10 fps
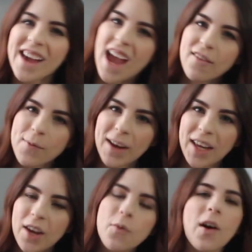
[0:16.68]
Hey
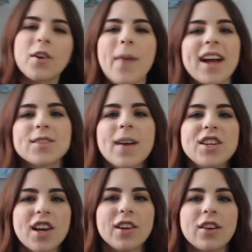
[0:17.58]
everybody, welcome back to my
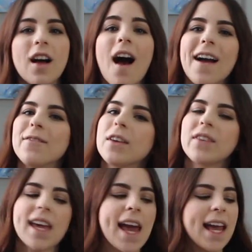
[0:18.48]
channel. I'm
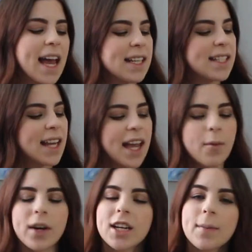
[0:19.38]
VVA, and today
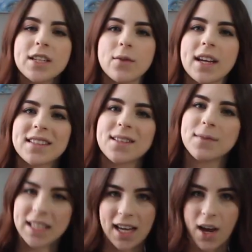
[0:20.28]
we're going to be doing some
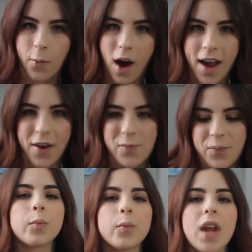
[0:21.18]
DIY.
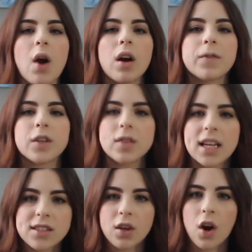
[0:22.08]
Now, a few
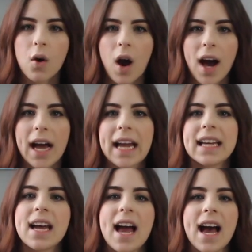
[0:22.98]
days ago,
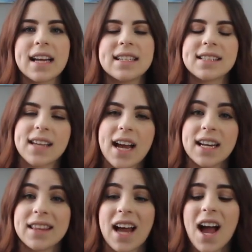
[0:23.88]
I had
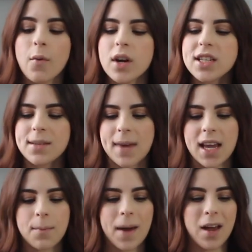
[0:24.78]
decided that I wanted to
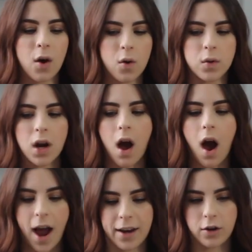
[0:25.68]
make my own
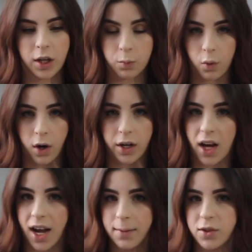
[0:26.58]
ironing board.
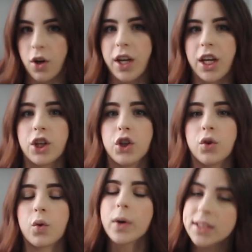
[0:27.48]
I'm starting a new
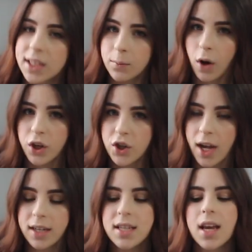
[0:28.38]
quilting
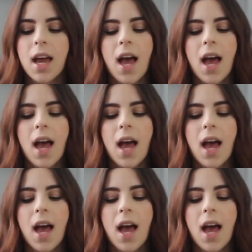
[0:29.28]
project,